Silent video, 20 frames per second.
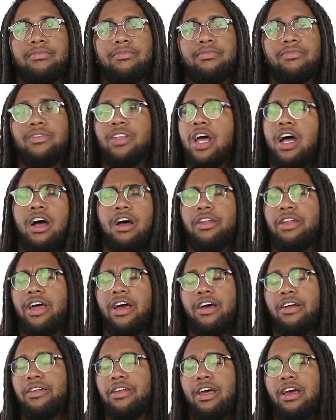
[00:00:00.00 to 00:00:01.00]
No,
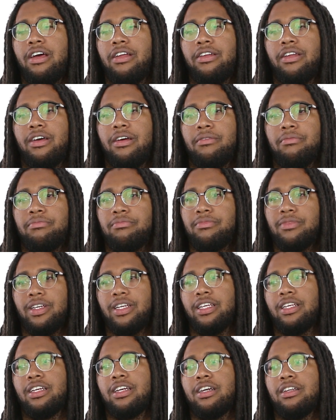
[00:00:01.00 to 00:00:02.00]
no, no, no. I
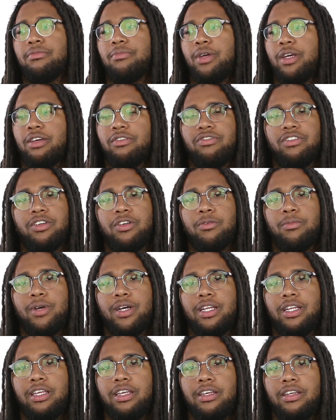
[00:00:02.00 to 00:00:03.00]
ain't cutting him half for
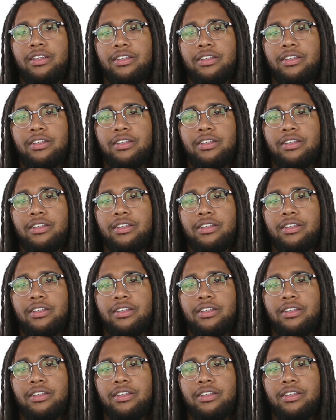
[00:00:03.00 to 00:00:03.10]
nobody.